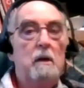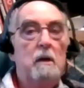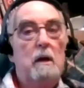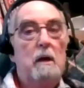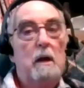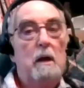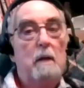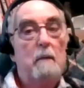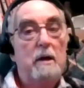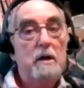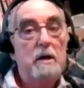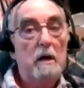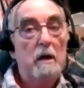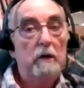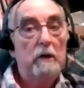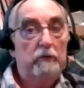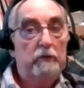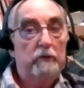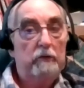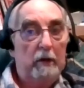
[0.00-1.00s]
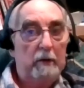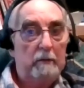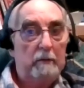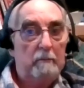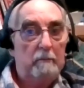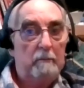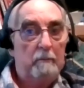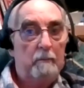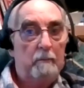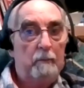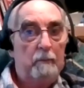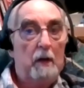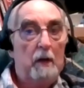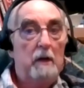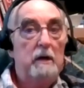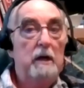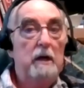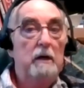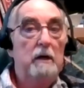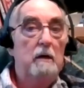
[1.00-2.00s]
And my youngest son
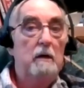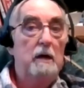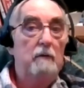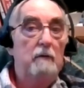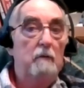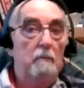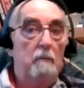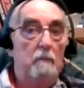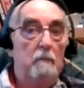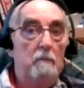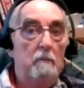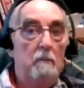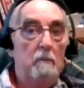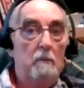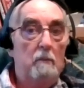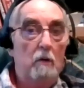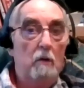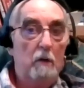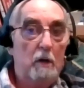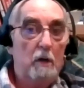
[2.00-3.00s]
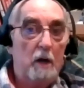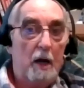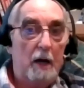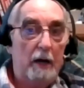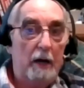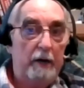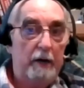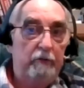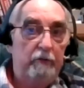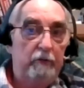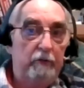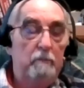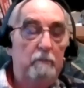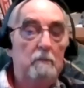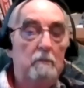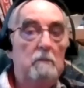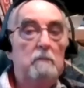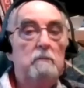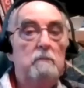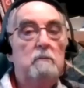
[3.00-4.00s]
didn't even go to college
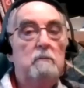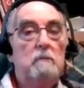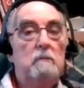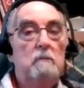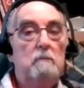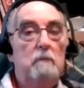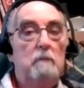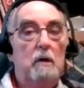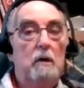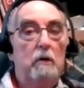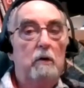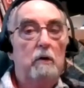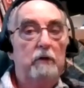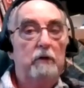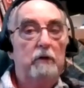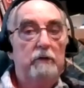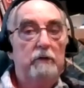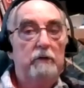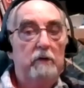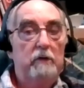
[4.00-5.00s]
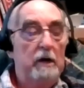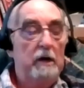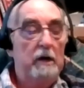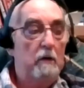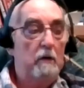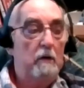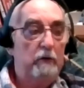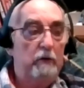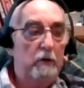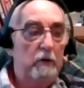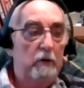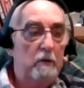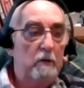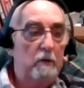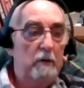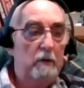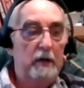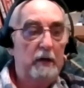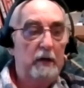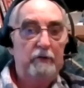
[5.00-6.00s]
because he studied on his own
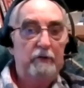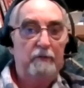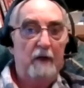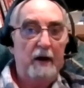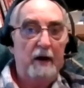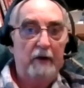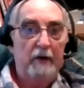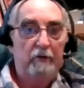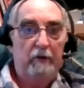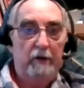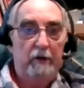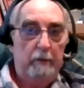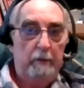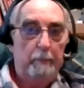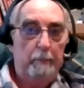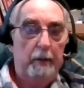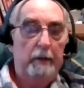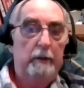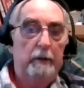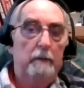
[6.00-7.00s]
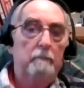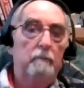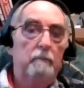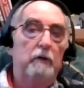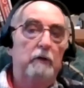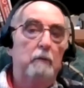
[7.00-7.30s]
and he's financially independent as a